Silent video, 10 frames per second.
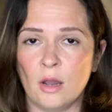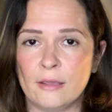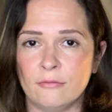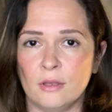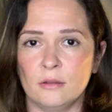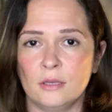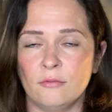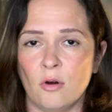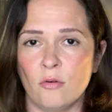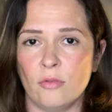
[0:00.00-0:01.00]
If they
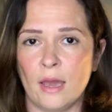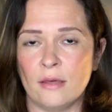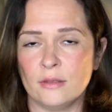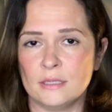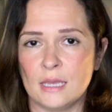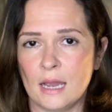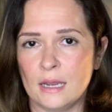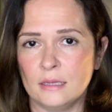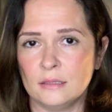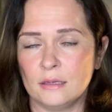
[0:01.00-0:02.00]
live on the other
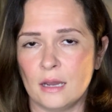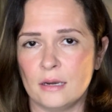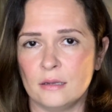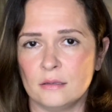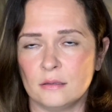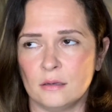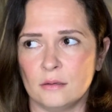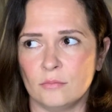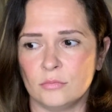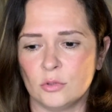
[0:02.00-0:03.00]
side, kind of
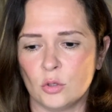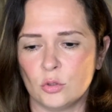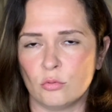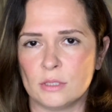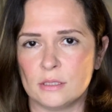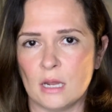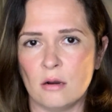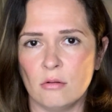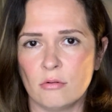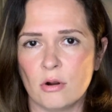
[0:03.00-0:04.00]
um, towards
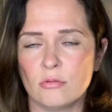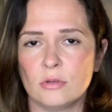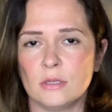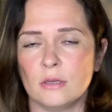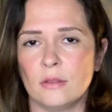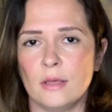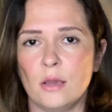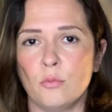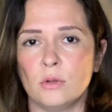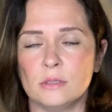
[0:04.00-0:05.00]
Tunnel Road,
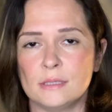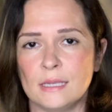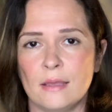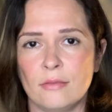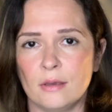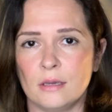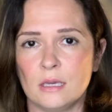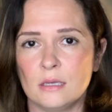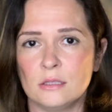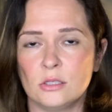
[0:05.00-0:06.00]
they will send their
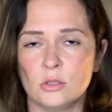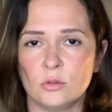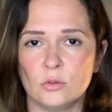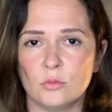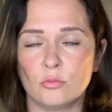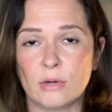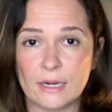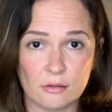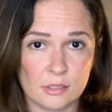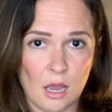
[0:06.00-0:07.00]
kids to
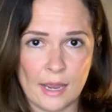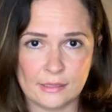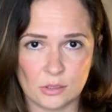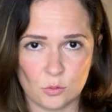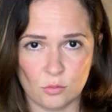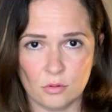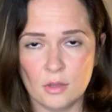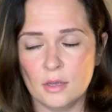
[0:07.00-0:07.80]
Reynolds High School